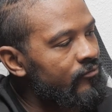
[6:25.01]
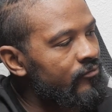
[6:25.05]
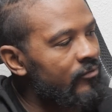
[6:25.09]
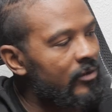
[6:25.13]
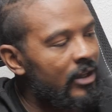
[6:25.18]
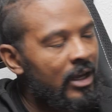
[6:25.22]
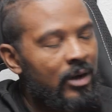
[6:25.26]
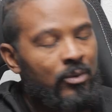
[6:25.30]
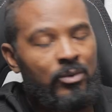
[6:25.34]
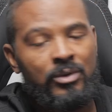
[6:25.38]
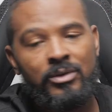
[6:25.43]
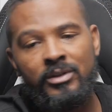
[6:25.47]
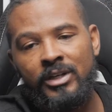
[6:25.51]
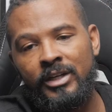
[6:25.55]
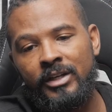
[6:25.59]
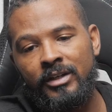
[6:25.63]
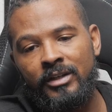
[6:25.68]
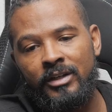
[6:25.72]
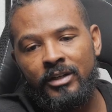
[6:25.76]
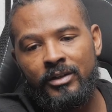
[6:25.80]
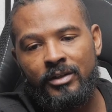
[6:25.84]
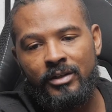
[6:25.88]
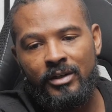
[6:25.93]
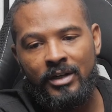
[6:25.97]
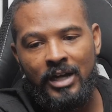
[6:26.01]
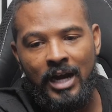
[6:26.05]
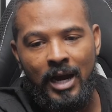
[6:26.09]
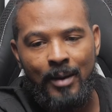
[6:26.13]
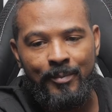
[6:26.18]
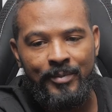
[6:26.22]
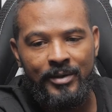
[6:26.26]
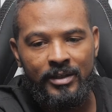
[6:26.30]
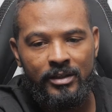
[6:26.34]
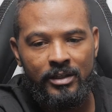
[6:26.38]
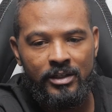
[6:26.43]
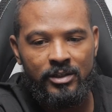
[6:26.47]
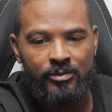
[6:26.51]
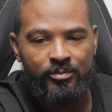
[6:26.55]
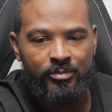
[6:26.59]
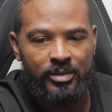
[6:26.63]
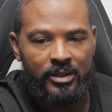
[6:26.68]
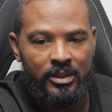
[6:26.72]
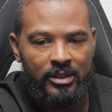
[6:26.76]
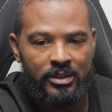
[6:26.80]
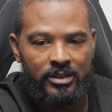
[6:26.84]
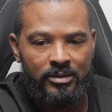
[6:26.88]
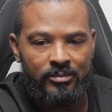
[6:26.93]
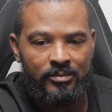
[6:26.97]
I will get another copy of this
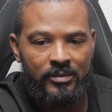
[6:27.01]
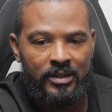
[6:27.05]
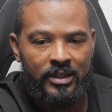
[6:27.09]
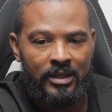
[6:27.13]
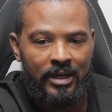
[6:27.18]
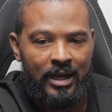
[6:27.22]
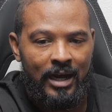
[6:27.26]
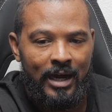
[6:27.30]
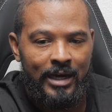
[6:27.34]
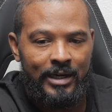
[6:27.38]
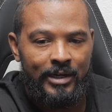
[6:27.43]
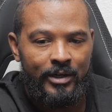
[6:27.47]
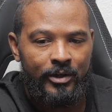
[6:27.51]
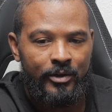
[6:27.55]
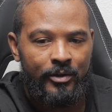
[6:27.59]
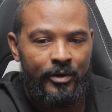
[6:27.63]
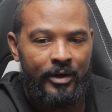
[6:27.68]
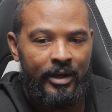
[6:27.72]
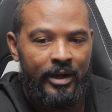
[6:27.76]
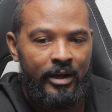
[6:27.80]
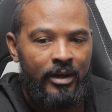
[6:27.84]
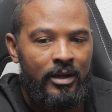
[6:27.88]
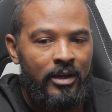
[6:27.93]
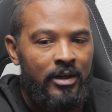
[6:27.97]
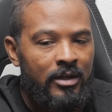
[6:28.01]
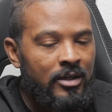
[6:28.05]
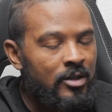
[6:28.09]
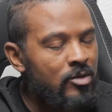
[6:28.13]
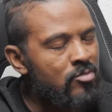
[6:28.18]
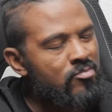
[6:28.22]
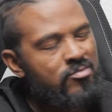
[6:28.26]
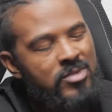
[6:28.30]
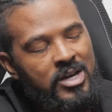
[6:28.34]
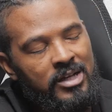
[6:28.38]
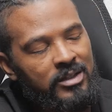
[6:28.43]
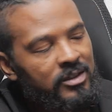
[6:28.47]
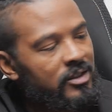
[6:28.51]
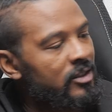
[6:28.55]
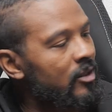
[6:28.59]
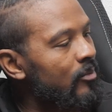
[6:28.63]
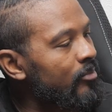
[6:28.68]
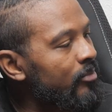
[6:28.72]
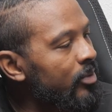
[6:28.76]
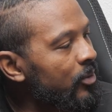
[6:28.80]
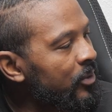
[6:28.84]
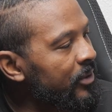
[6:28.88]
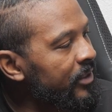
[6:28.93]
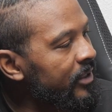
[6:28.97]
book in a higher grade at
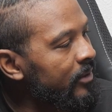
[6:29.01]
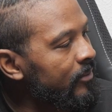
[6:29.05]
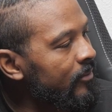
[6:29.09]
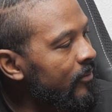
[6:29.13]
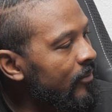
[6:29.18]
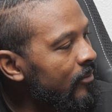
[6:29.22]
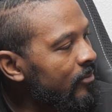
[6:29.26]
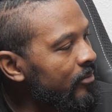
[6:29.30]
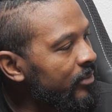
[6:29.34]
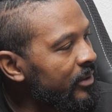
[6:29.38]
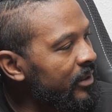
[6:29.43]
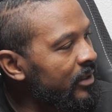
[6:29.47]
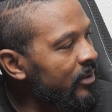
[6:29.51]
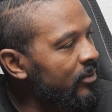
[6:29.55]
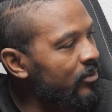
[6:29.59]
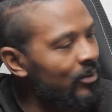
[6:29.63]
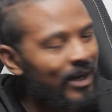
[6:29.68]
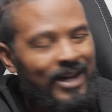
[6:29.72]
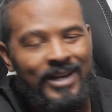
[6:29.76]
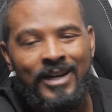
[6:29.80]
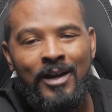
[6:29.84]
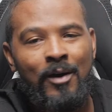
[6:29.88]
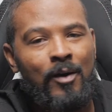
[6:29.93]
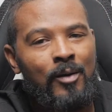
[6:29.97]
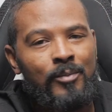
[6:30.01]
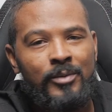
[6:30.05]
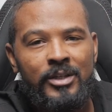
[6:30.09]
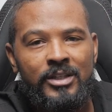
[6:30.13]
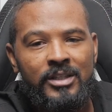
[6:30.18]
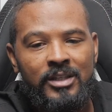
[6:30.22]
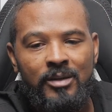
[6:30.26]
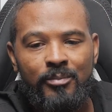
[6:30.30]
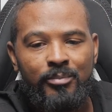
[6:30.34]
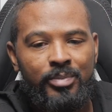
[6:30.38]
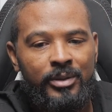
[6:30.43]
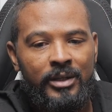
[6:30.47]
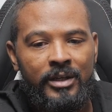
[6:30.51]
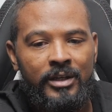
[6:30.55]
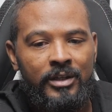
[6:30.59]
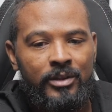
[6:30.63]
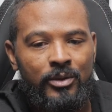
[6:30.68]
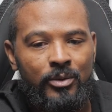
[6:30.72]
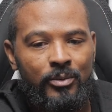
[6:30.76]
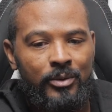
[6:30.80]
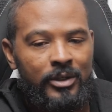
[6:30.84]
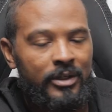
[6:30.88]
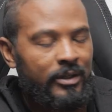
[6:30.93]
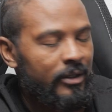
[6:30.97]
some point, but right now I'm just completing
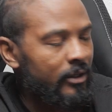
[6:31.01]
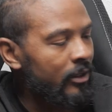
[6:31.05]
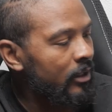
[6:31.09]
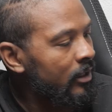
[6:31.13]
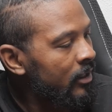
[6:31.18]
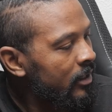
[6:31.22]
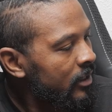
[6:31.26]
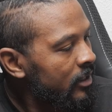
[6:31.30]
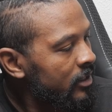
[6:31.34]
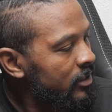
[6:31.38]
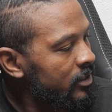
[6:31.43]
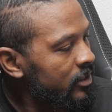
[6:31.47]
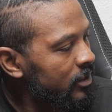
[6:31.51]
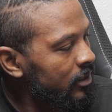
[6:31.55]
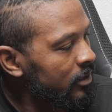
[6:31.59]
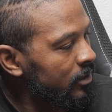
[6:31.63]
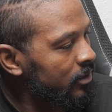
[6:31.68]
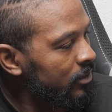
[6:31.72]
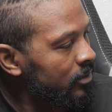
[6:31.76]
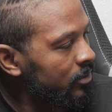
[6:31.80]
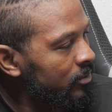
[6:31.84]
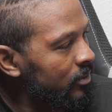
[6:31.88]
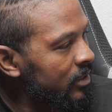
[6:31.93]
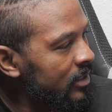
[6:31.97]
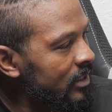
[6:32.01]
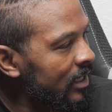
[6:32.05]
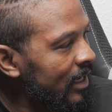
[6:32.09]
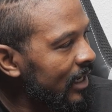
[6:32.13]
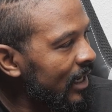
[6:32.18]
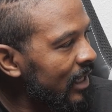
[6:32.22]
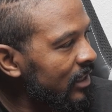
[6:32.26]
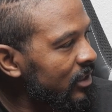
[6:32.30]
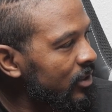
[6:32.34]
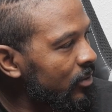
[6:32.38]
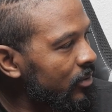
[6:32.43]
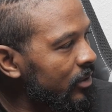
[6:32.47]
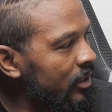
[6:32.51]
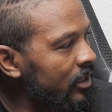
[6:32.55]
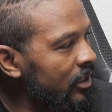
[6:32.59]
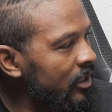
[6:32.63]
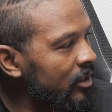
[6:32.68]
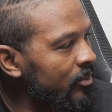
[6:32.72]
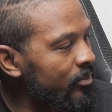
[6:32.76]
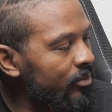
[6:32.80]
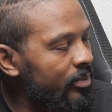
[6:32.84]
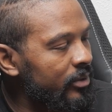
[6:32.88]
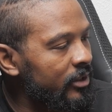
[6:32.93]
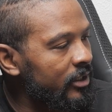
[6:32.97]
the run. So once I got the run
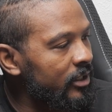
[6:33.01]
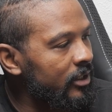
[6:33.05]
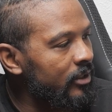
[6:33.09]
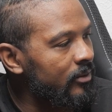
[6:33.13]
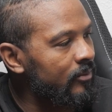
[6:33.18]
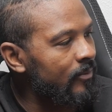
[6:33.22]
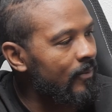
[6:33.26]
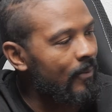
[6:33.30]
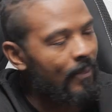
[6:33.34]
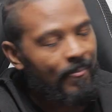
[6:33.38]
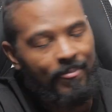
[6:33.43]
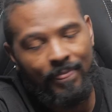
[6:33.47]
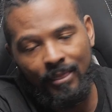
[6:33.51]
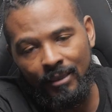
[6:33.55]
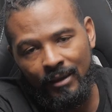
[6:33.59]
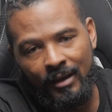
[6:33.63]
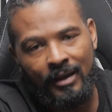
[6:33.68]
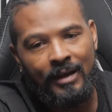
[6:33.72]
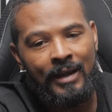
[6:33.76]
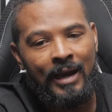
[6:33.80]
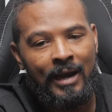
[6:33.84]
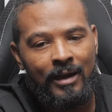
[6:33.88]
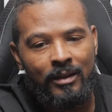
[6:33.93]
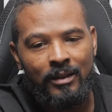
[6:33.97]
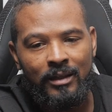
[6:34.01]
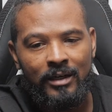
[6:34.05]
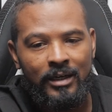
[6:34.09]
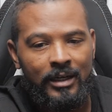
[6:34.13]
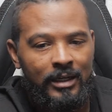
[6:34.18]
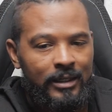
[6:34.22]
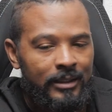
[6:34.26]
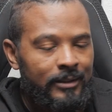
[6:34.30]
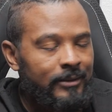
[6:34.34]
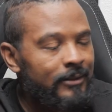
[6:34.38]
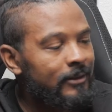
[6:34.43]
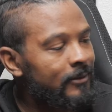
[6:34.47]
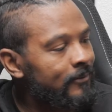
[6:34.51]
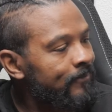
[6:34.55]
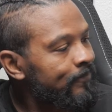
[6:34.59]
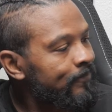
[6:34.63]
complete, then I'll